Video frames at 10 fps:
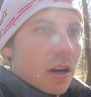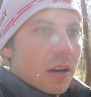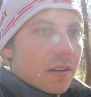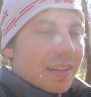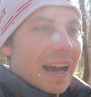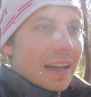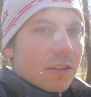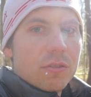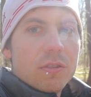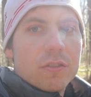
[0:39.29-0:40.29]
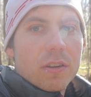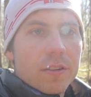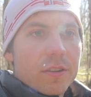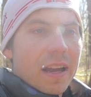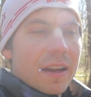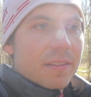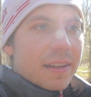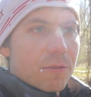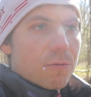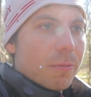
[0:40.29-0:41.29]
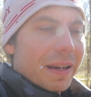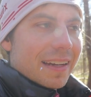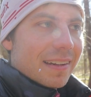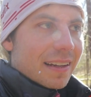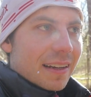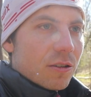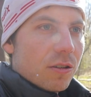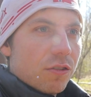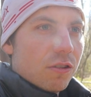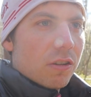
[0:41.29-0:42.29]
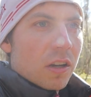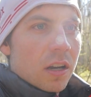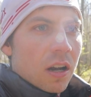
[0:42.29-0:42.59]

are tied to each other, kind of like romantic languages